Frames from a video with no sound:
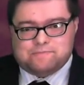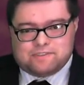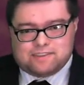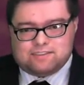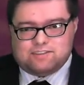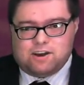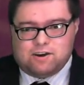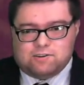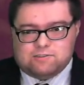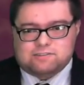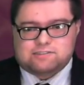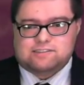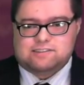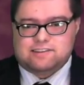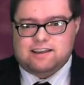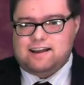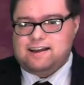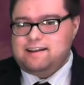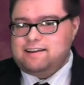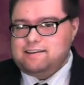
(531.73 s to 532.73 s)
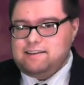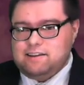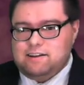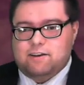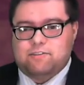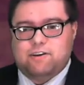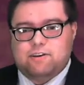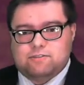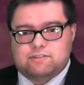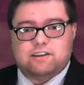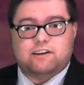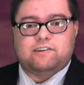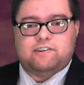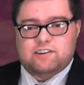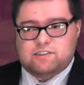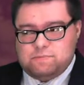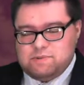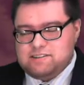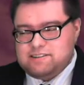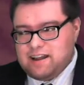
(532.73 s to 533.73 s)

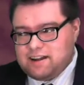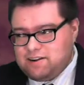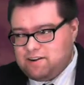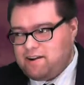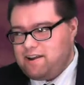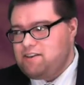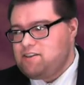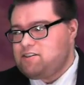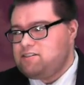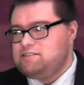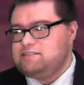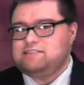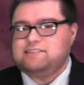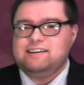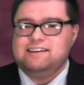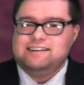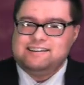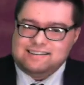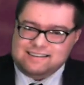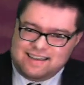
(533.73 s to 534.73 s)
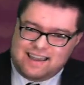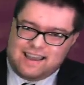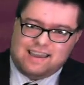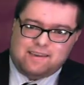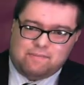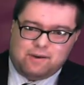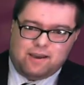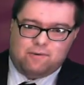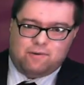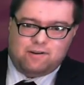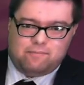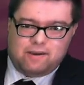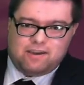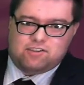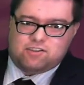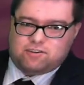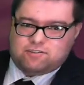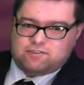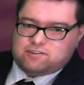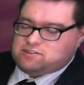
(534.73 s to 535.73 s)
Christmas decorations, you might want to make
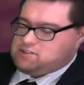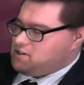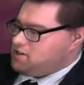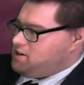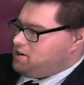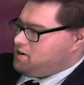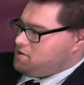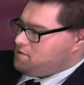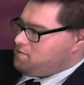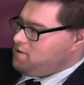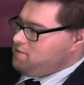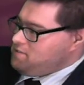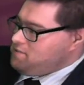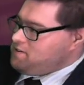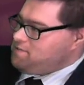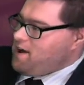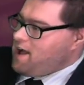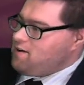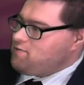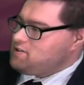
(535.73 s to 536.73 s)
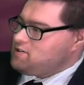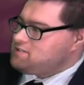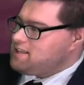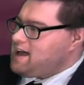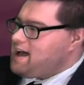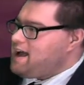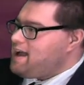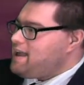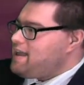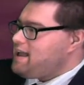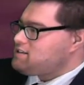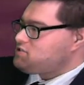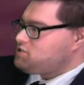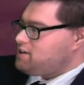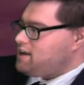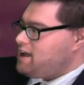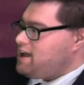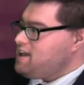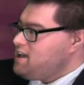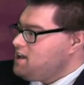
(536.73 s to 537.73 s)
sure they're secured. 55 was the high
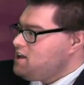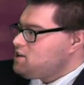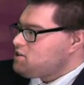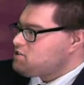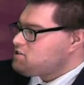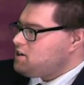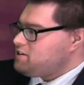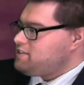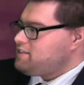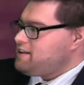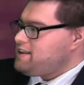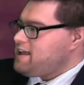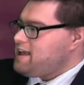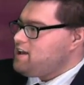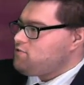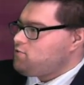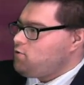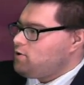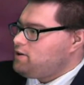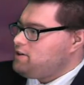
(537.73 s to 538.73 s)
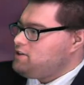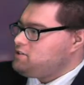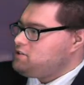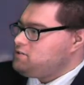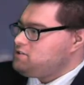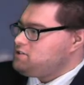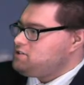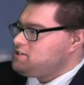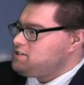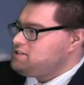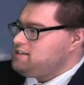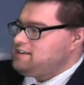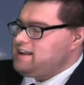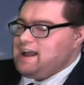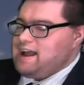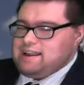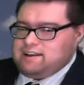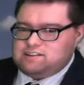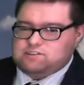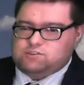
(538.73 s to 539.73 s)
yesterday. Started the day at 42,
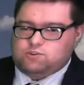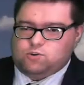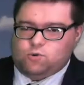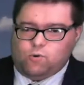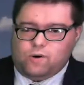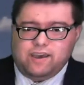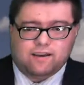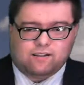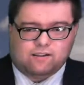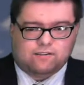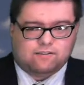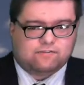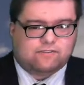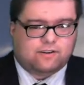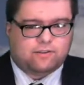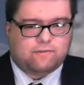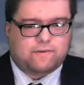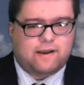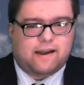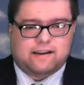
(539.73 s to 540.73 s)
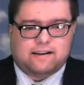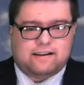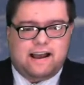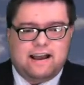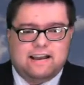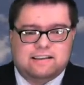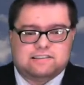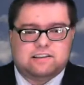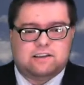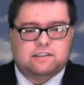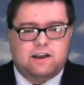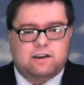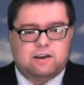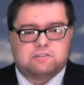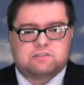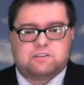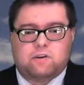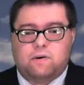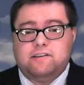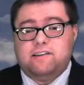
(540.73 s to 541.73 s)
69, and 12 are the record highs and
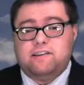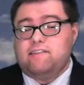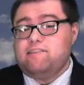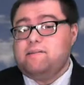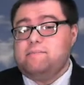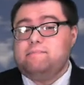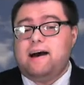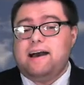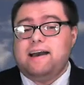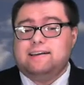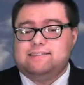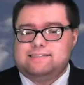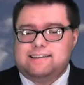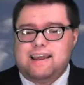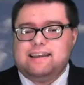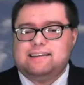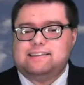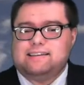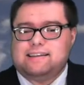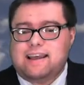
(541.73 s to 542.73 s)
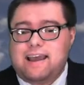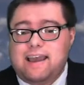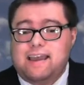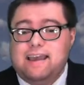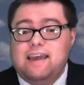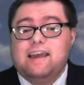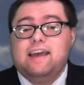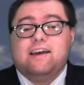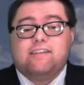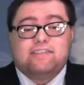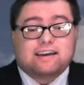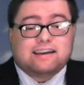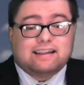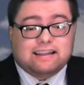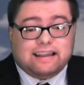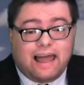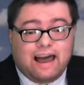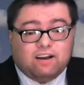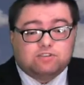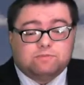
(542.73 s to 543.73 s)
lows. So another mild day today. The
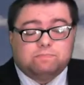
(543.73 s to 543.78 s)
clouds